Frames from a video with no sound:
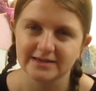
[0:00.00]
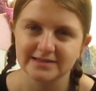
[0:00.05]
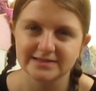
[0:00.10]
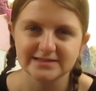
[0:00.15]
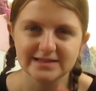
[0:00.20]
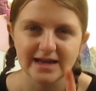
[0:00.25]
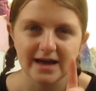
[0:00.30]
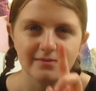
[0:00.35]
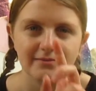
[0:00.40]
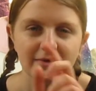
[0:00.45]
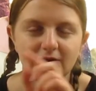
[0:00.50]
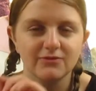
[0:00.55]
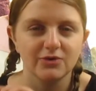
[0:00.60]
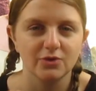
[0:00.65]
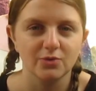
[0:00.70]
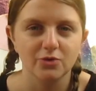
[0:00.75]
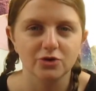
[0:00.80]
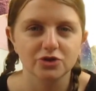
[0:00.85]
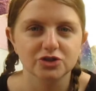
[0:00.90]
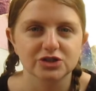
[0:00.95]
Sam, if
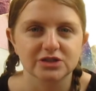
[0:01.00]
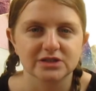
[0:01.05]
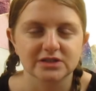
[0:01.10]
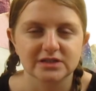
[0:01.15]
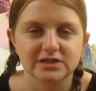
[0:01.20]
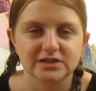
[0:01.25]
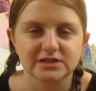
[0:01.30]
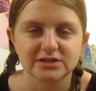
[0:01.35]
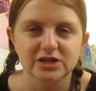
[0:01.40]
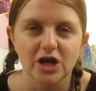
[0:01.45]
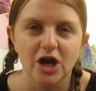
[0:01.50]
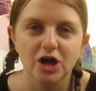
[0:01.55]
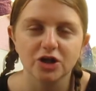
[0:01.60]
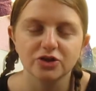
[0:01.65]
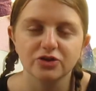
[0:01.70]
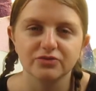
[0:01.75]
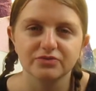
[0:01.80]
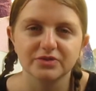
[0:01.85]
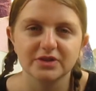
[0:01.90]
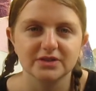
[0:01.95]
you're watching this, turn
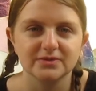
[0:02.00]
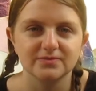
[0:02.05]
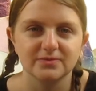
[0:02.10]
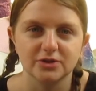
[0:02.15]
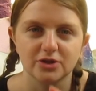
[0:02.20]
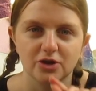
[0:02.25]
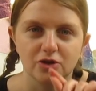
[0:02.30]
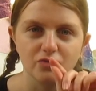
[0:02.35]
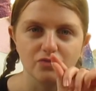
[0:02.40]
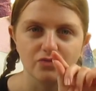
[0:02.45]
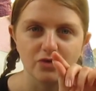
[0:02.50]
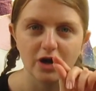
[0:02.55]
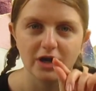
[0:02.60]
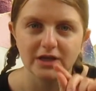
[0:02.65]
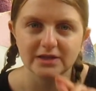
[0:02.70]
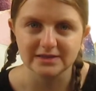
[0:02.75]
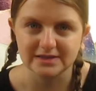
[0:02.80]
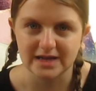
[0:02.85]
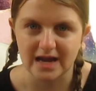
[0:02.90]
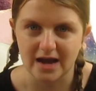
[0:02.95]
off this video
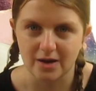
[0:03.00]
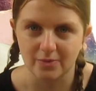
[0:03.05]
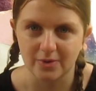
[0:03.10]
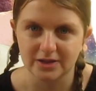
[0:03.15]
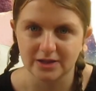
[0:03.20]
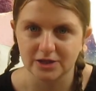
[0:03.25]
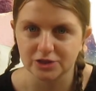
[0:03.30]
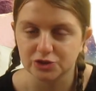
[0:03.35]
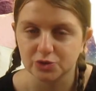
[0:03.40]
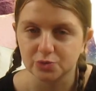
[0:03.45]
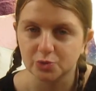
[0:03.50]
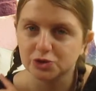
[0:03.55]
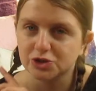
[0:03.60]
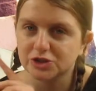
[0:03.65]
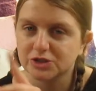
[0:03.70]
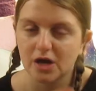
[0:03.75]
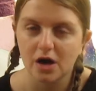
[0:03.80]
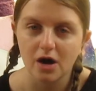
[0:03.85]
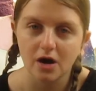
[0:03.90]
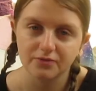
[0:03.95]
right now, unless you're
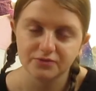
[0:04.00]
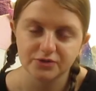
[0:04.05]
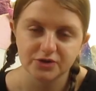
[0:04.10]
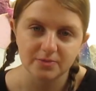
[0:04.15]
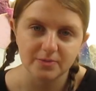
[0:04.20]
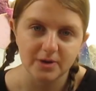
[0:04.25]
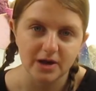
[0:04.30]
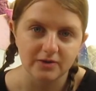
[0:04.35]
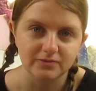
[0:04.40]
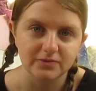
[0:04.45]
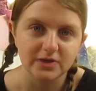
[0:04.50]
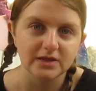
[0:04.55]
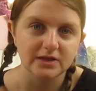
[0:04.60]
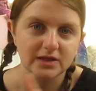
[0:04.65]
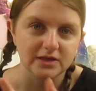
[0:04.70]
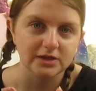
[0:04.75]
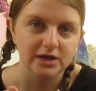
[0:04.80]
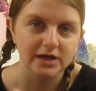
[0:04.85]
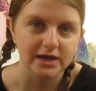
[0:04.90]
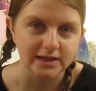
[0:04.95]
watching it after your birthday,
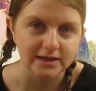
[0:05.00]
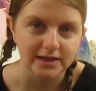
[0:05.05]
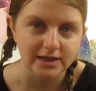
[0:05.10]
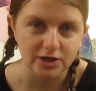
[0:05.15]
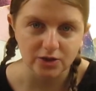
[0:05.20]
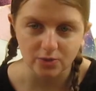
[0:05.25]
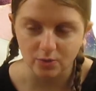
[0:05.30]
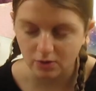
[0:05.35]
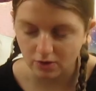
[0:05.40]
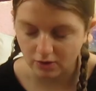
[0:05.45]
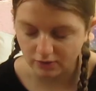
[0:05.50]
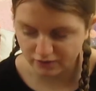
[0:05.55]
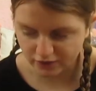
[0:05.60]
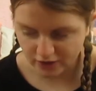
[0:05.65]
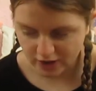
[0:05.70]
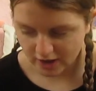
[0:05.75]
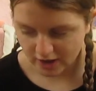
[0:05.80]
then I can let you off.